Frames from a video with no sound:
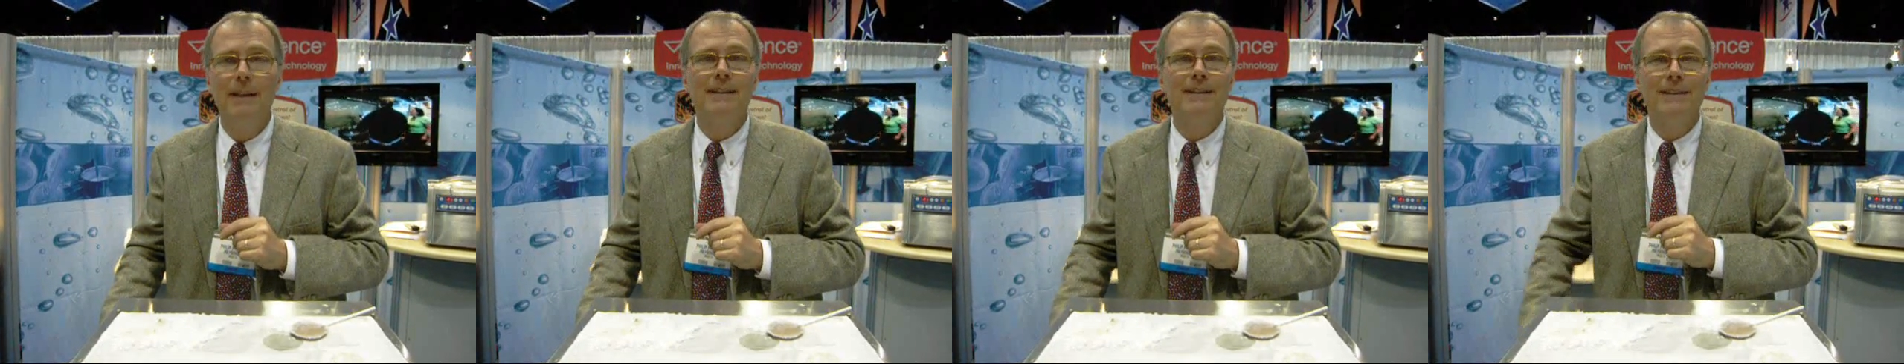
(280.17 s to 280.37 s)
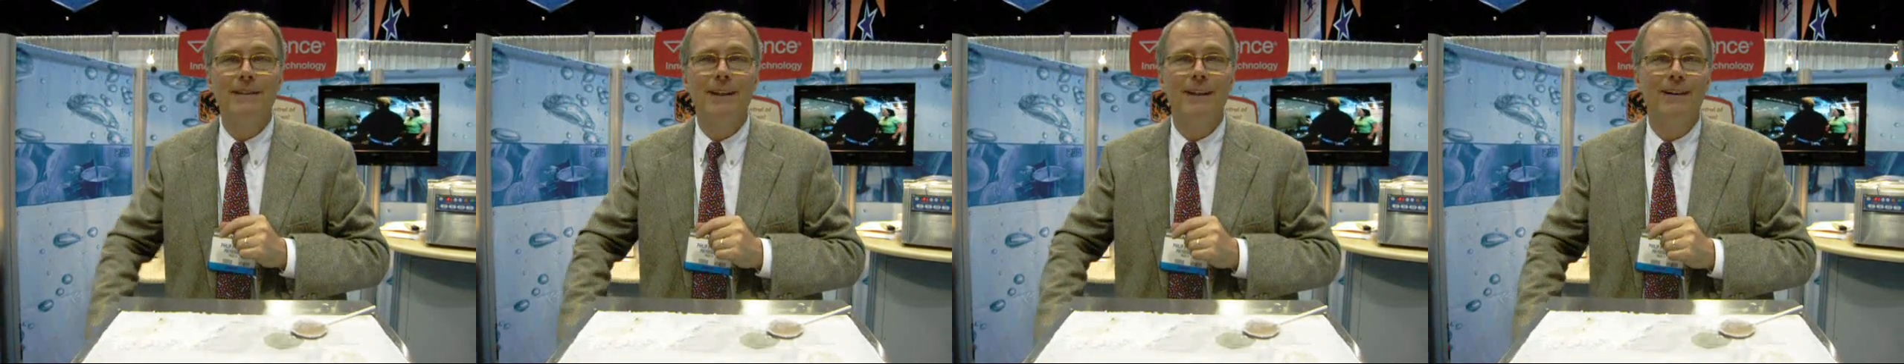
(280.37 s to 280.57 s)

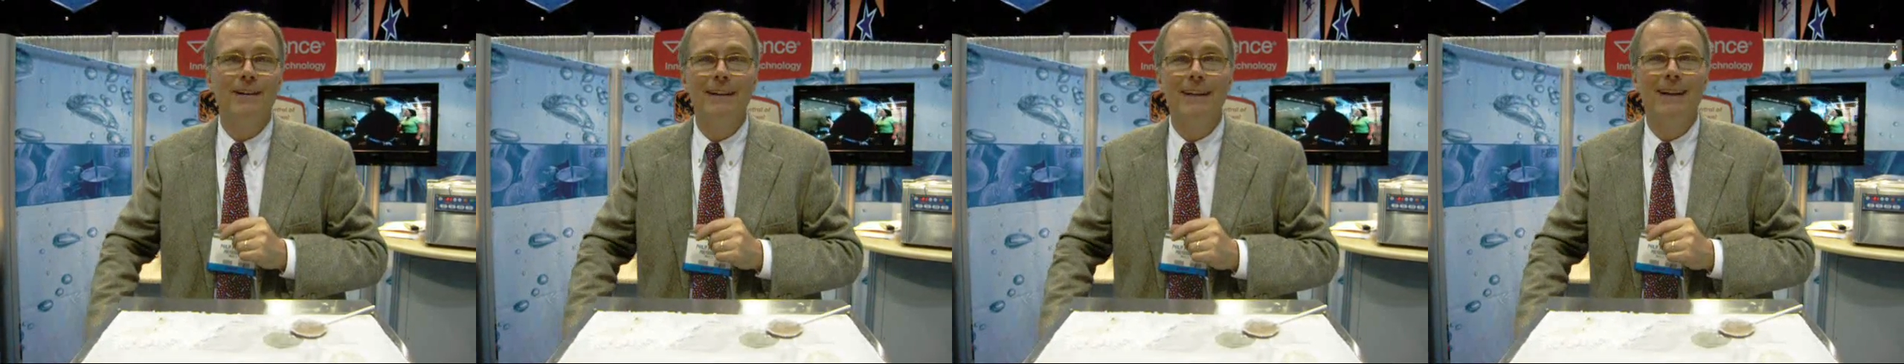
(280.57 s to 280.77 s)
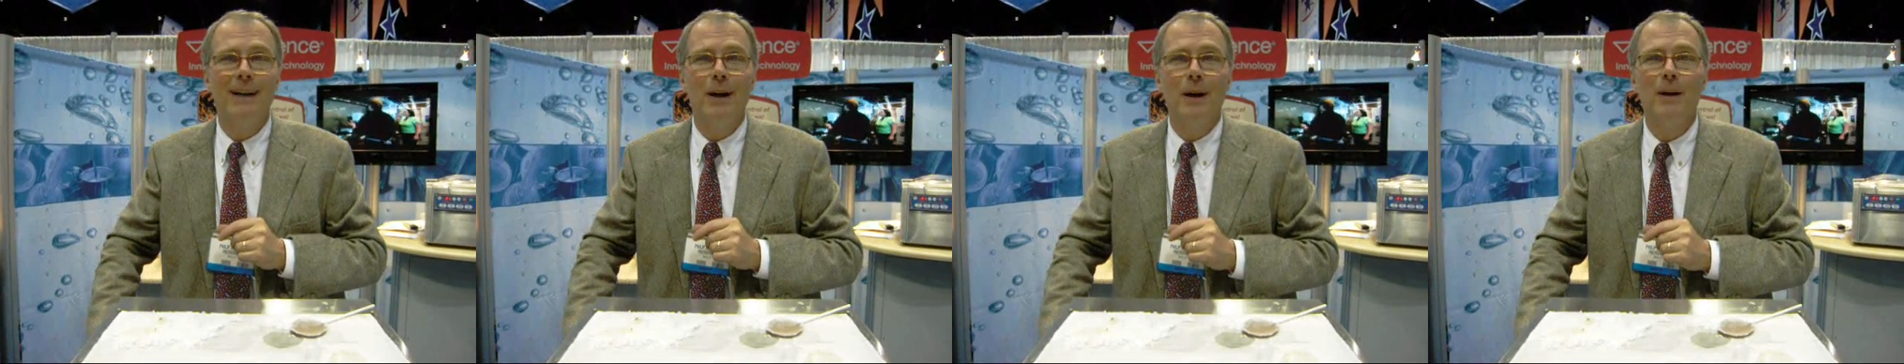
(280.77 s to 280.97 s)
that are in
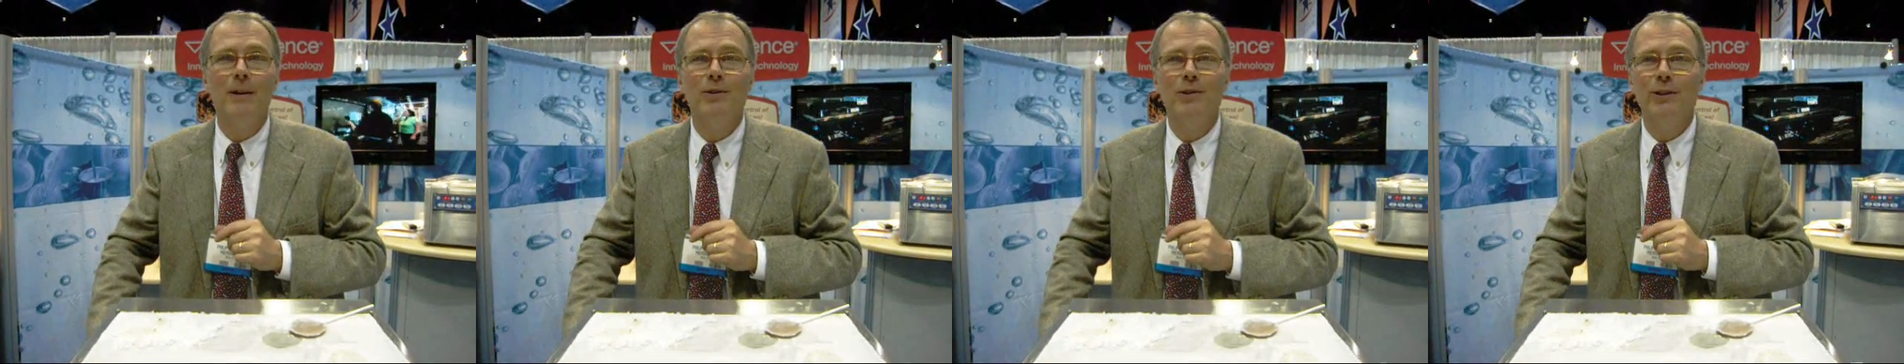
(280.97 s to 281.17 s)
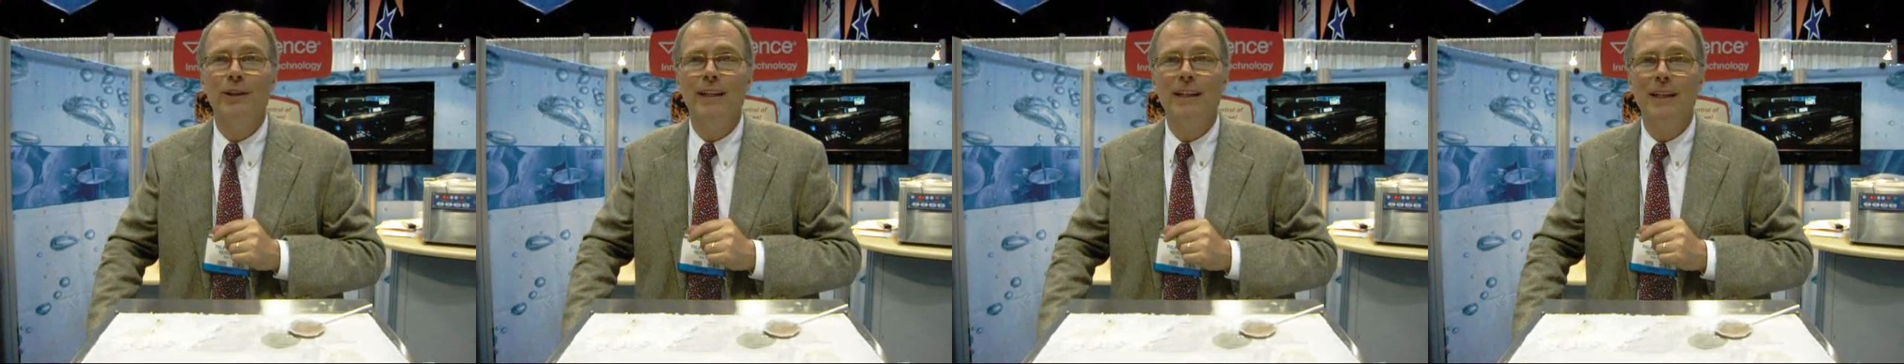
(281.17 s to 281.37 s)
our
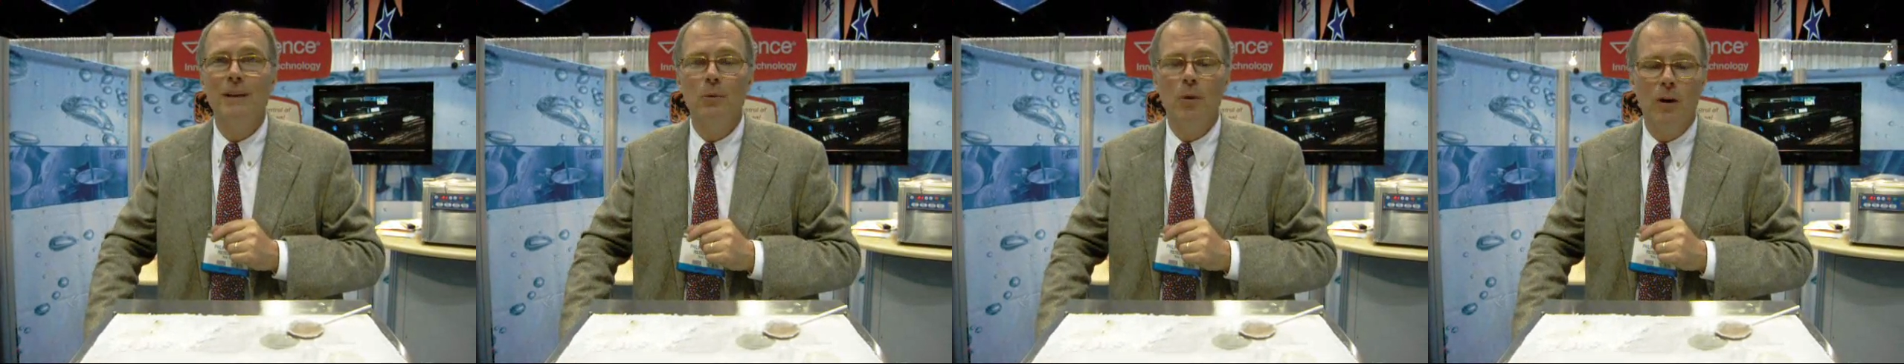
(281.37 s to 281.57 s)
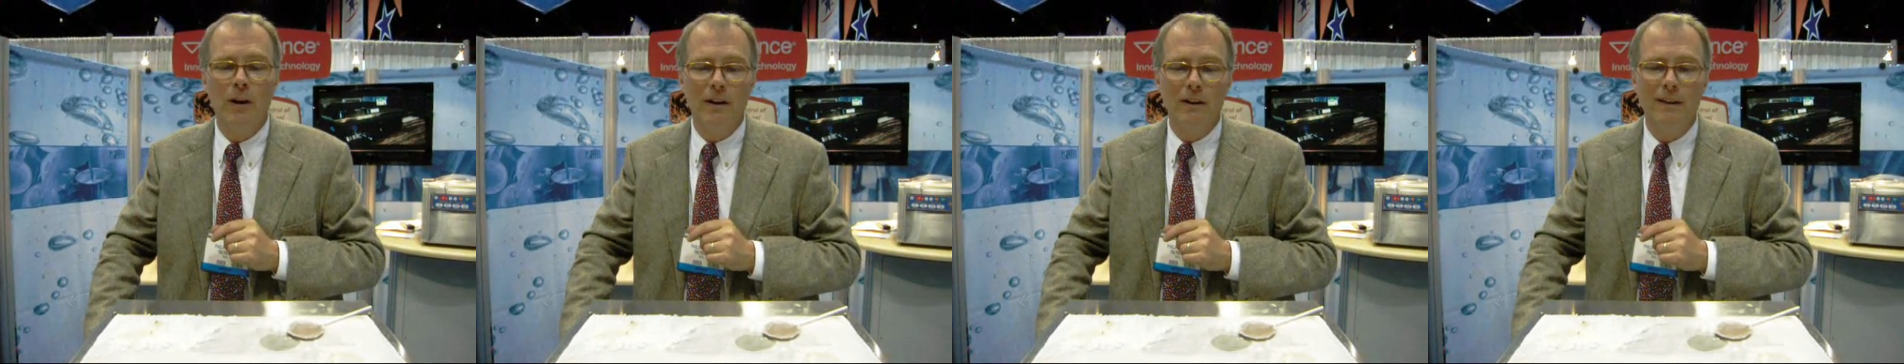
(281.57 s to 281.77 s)
drinking
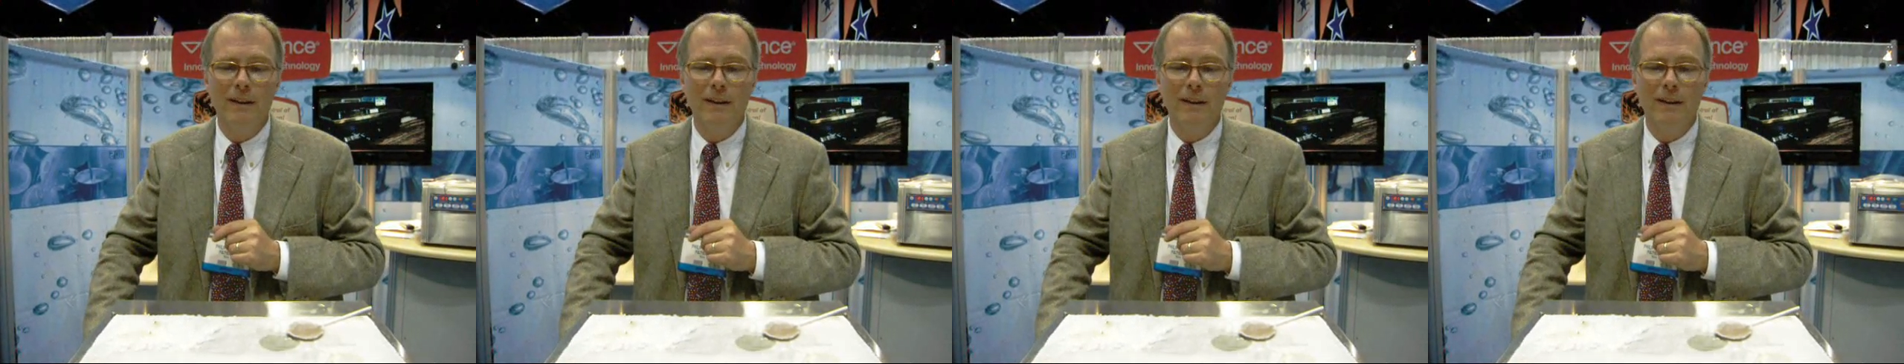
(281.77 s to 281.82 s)
water.